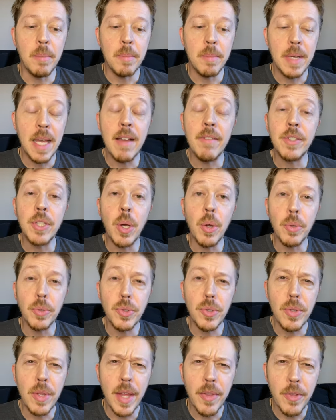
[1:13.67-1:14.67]
have told
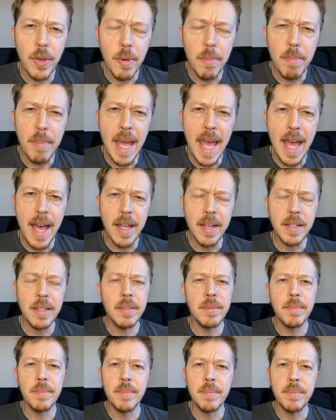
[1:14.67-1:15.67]
you that they're bad,
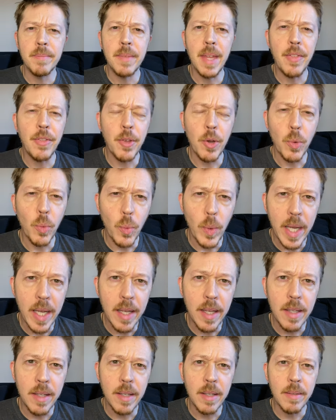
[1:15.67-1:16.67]
that they're
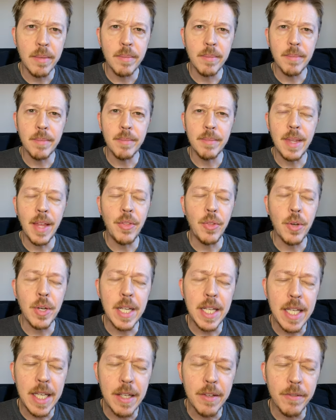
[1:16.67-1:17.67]
wicked, that they're
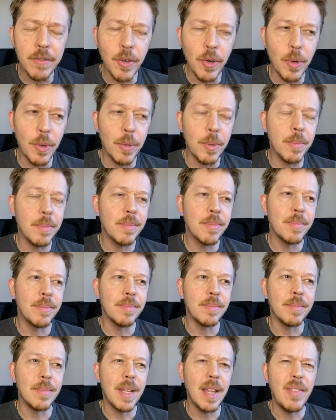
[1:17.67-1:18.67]
evil,
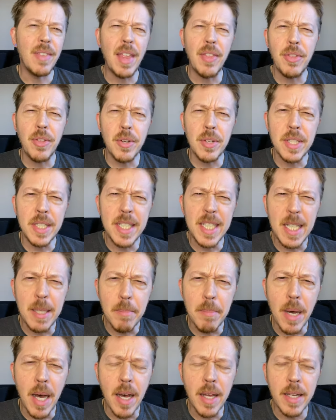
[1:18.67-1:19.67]
that they're
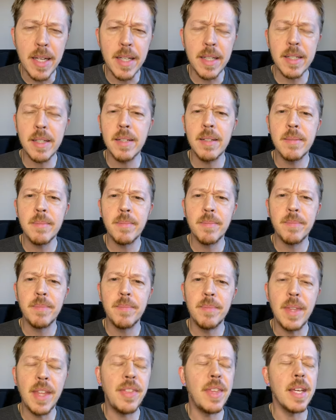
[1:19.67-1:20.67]
demonic,
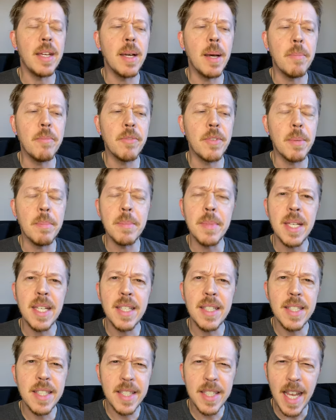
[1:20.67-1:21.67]
that they come from
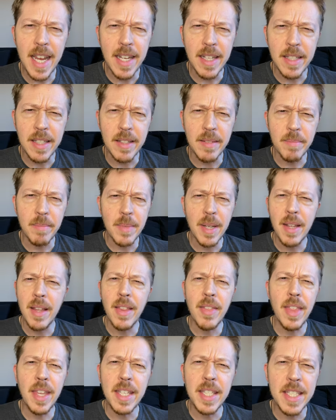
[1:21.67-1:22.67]
Satan,
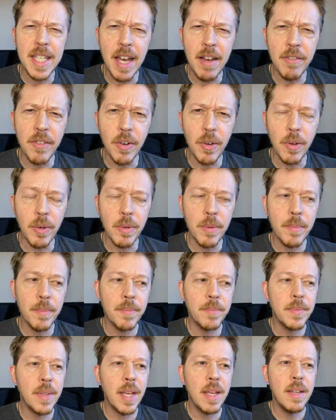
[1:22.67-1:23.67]
the devil.
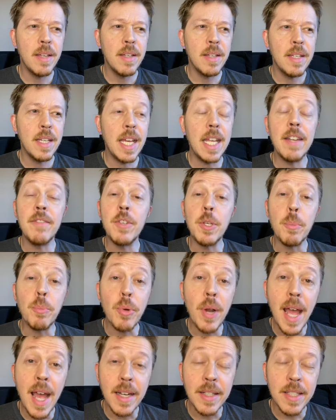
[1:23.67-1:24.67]
And if you
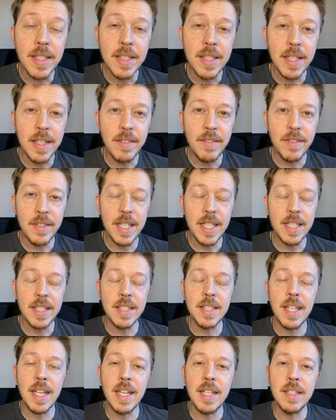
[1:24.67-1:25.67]
practice any of these
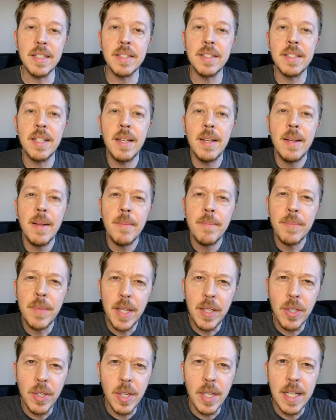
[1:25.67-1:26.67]
things,
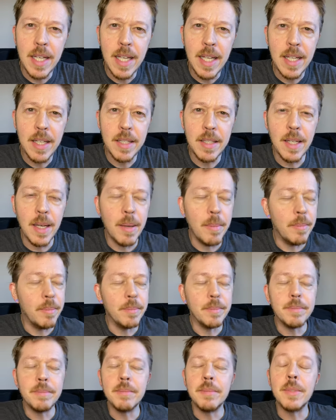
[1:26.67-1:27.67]
that you're going to end up
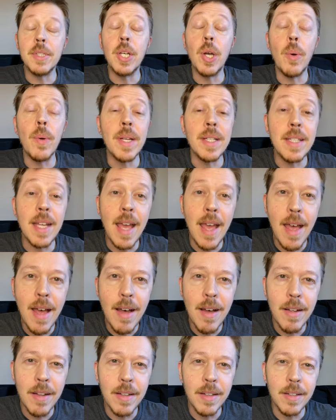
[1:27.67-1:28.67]
going to
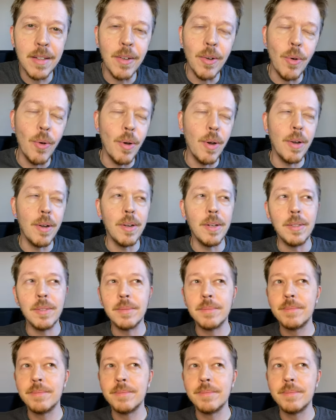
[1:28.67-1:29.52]
hell or